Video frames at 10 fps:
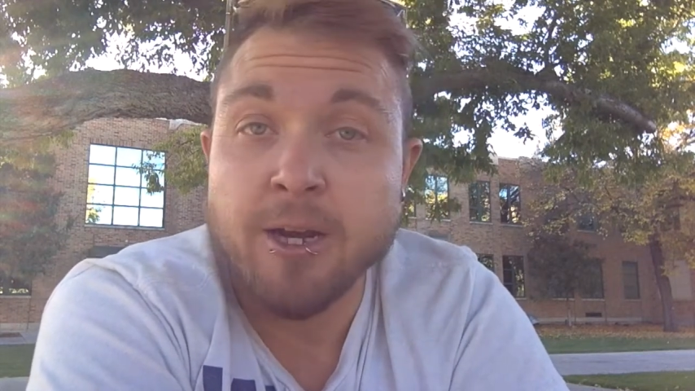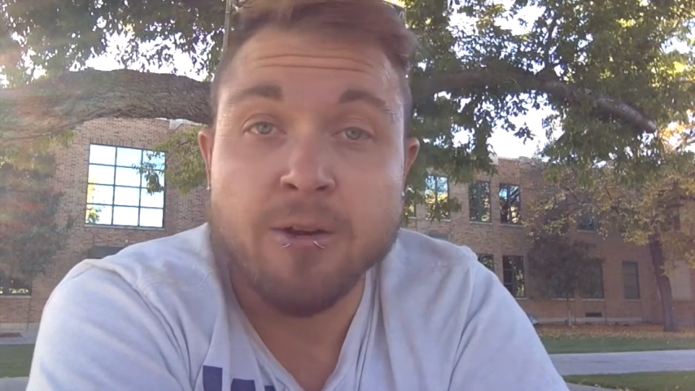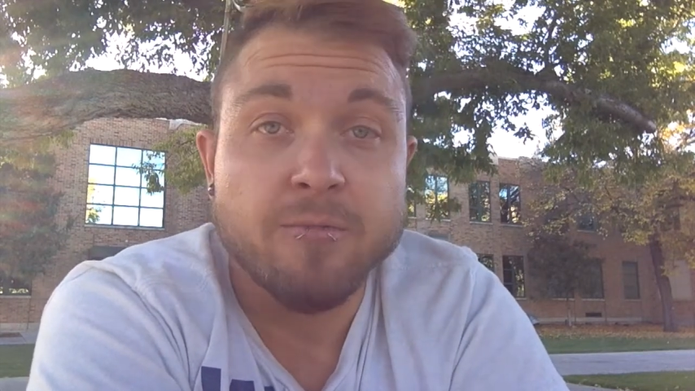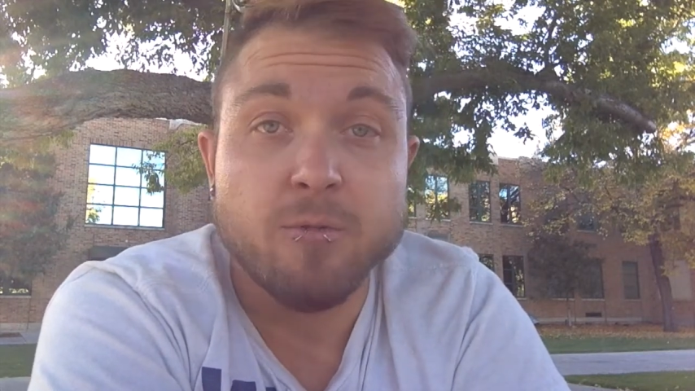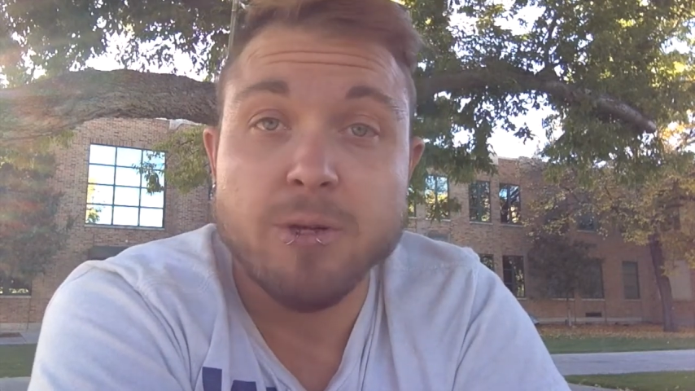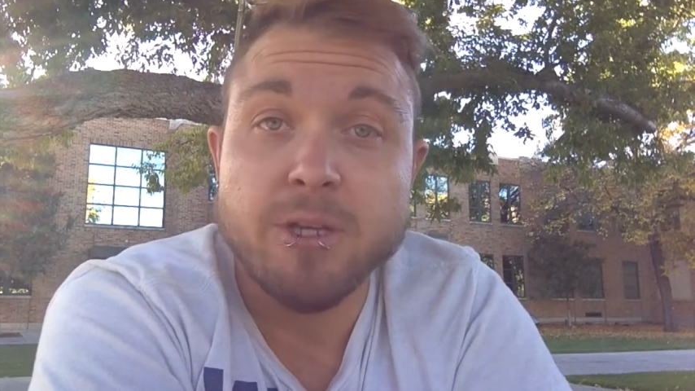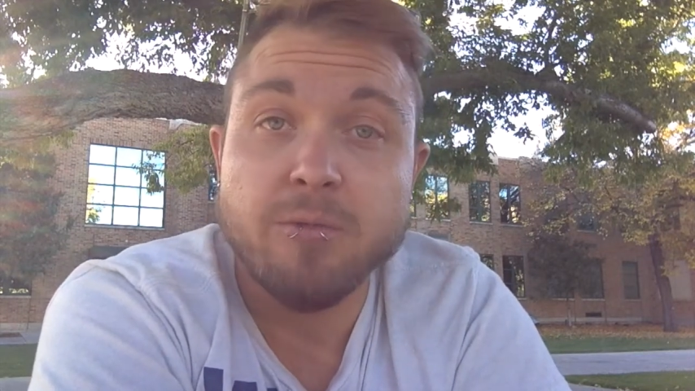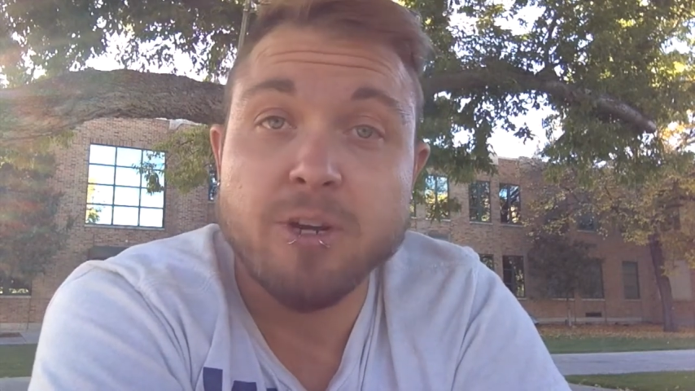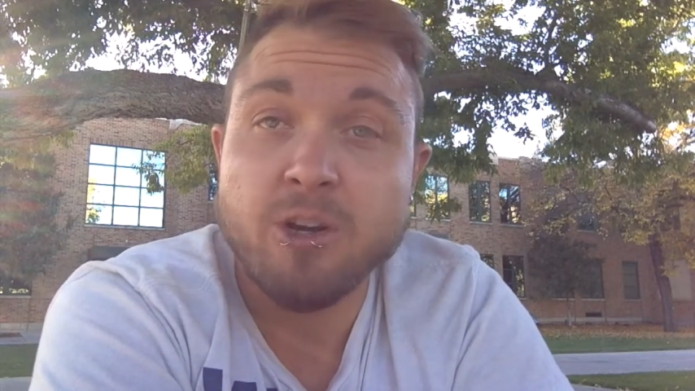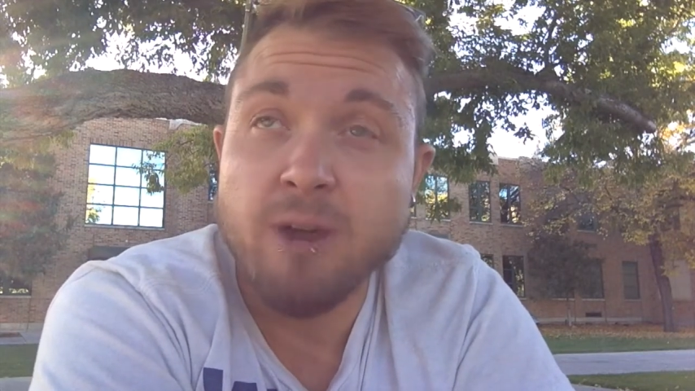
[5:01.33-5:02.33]
I don't ever really
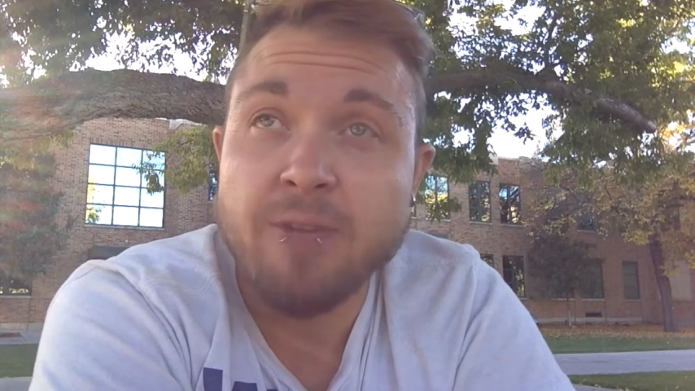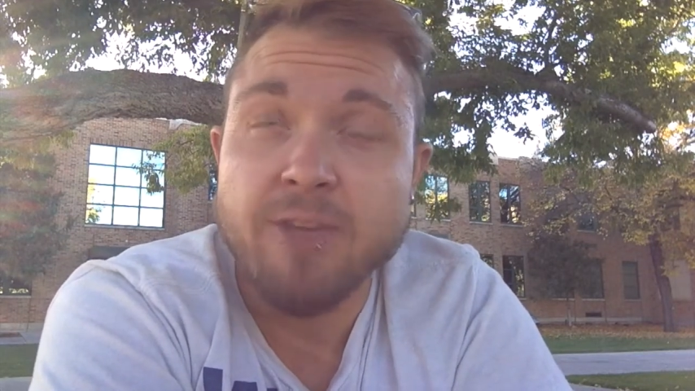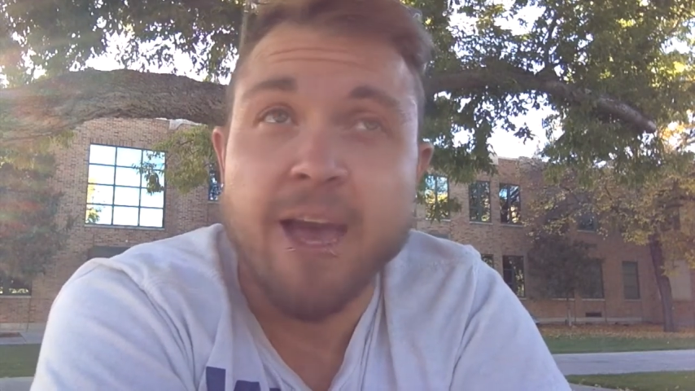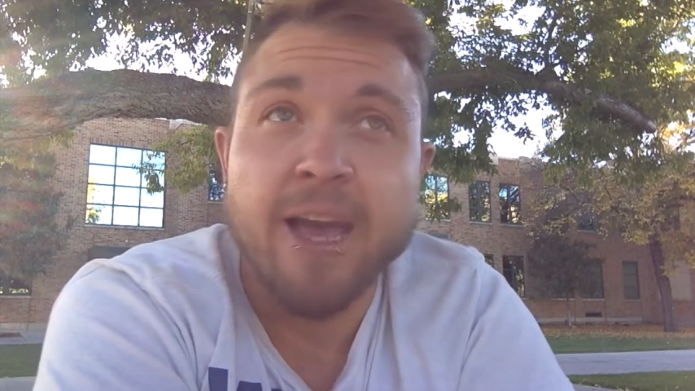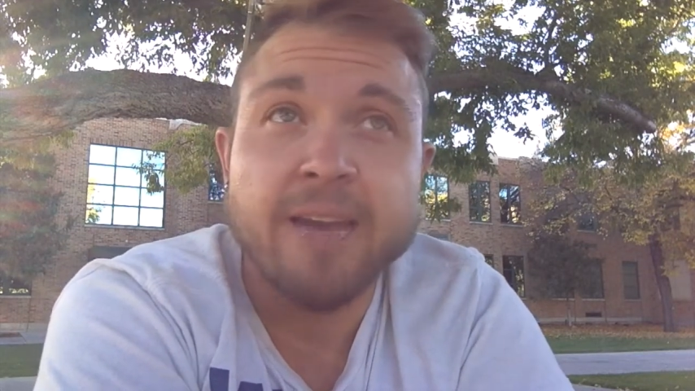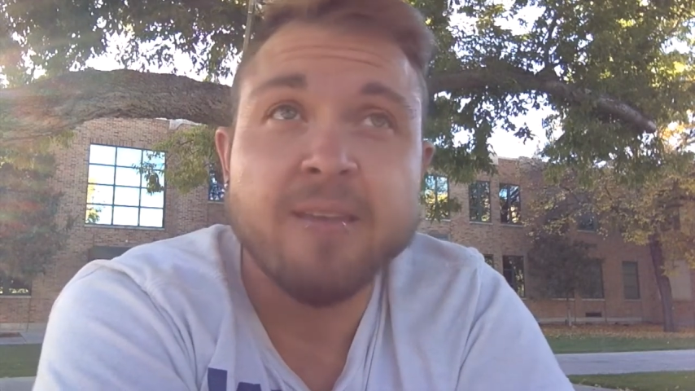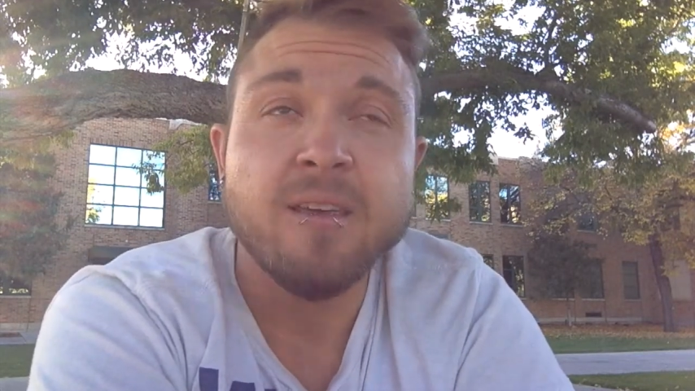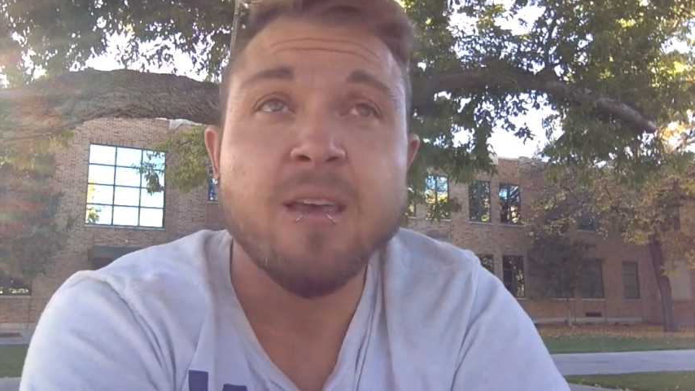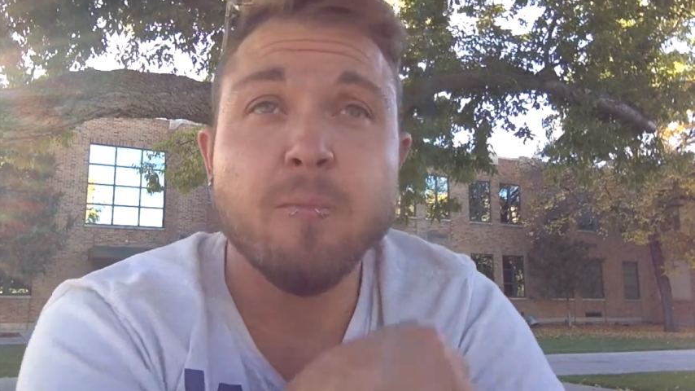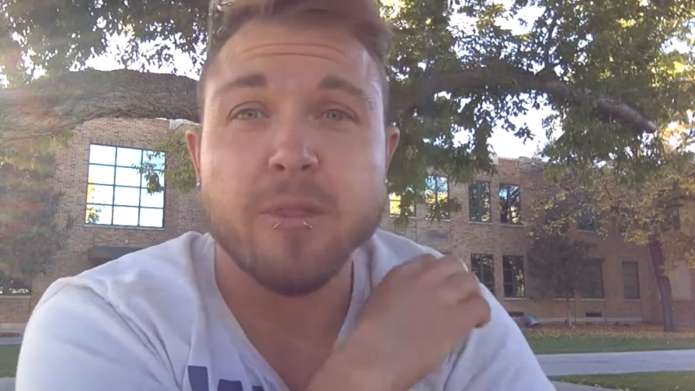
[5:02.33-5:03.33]
regret that,
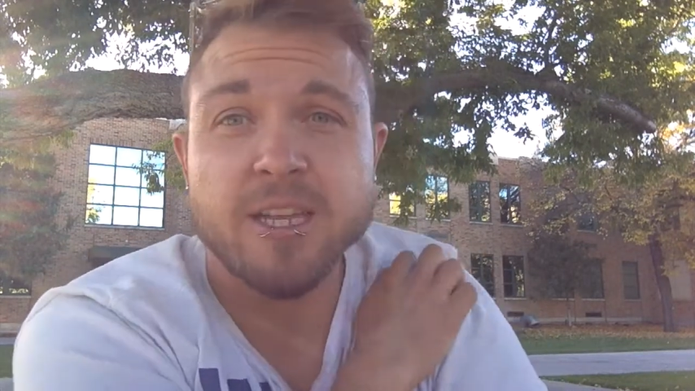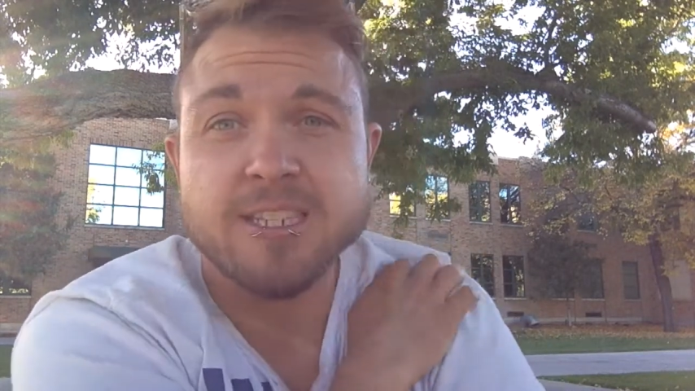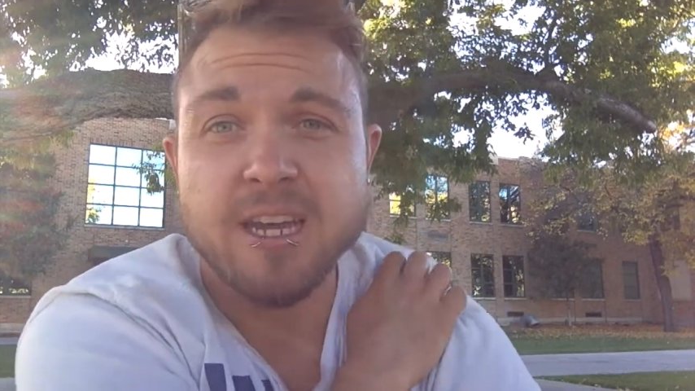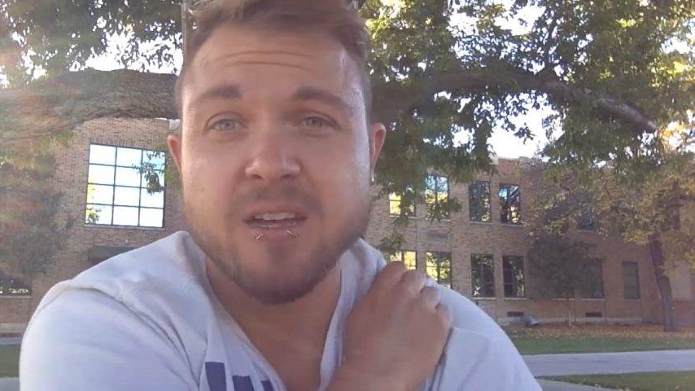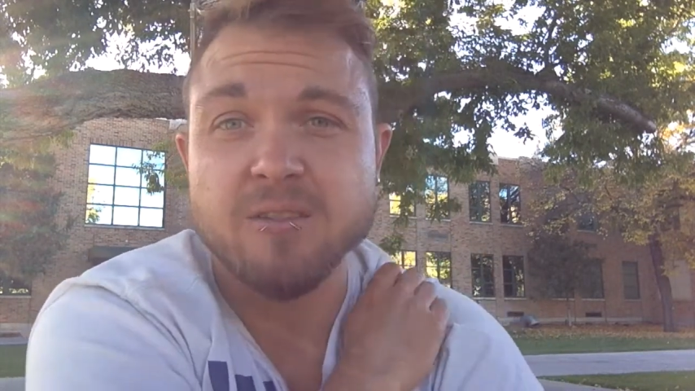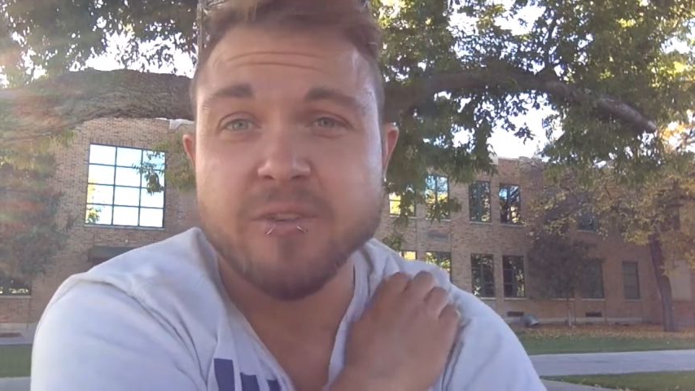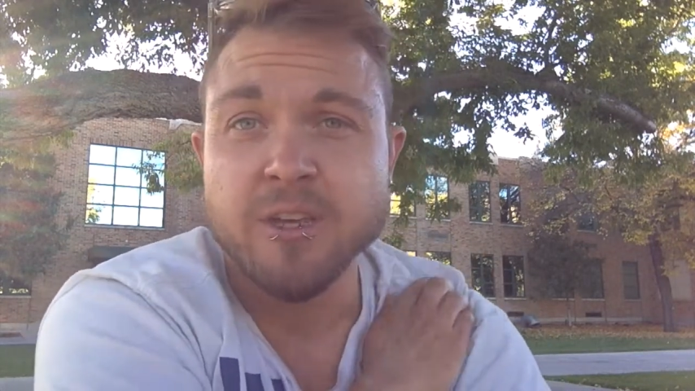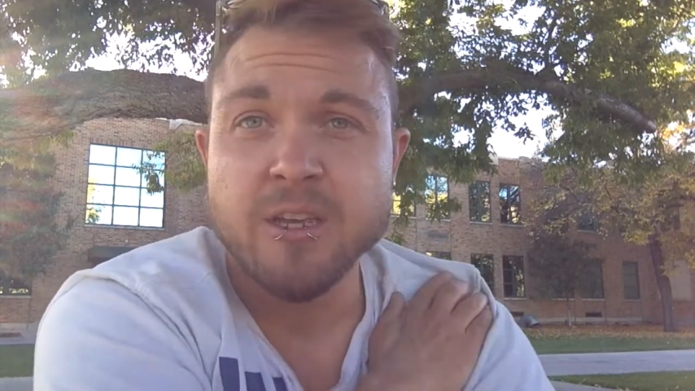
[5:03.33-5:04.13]
but that's kind of